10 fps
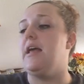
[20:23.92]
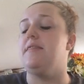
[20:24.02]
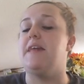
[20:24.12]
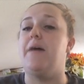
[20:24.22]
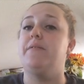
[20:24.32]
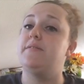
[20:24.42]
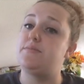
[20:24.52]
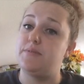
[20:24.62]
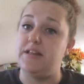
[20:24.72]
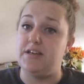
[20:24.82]
and that one
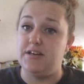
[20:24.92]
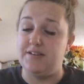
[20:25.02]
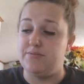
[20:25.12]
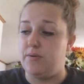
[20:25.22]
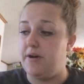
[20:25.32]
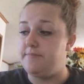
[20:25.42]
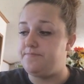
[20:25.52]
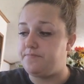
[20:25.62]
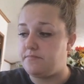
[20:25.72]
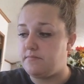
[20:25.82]
was really good as
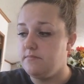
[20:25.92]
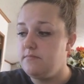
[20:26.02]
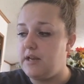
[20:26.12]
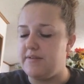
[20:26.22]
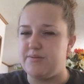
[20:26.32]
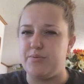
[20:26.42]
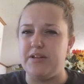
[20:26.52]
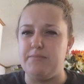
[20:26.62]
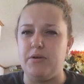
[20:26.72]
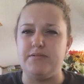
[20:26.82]
well. It was
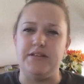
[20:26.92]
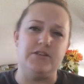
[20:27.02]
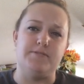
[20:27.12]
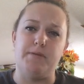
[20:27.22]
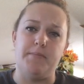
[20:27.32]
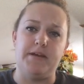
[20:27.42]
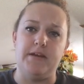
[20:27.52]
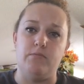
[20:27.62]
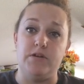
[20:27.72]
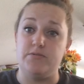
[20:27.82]
really mostly just
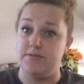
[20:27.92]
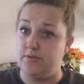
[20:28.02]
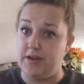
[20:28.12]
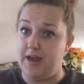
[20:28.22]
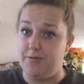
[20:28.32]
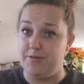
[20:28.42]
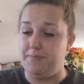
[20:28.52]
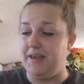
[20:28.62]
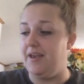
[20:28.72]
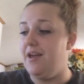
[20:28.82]
pumpkin, which was okay with
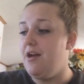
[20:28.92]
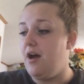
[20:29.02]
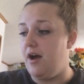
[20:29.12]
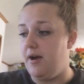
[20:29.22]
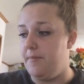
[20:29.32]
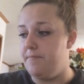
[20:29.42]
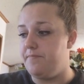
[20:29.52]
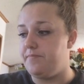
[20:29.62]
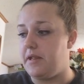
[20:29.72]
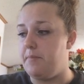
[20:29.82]
me,
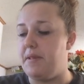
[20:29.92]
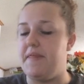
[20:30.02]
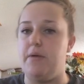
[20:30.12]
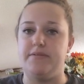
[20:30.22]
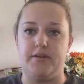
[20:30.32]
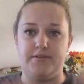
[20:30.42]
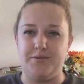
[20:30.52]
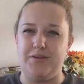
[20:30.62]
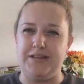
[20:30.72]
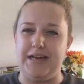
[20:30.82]
but that was
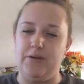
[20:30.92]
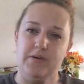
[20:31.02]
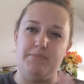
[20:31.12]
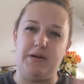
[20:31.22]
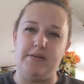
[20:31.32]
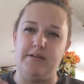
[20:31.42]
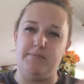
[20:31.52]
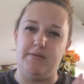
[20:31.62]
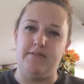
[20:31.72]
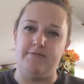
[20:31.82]
also a light one, probably
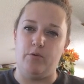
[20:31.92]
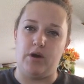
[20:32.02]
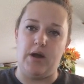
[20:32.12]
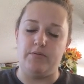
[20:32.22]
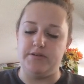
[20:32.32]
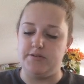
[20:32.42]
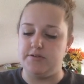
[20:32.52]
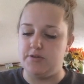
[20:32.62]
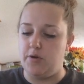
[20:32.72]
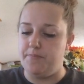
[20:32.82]
about 4 hours or
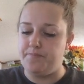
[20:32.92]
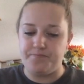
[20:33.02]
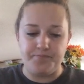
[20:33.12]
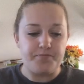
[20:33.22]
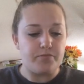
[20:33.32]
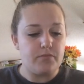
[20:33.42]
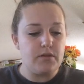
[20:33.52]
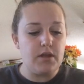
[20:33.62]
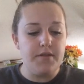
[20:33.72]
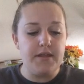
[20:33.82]
so.
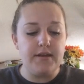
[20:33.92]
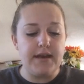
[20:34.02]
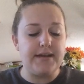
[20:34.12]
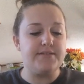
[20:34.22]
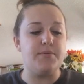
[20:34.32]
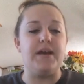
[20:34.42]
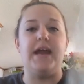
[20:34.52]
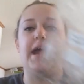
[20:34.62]
The next one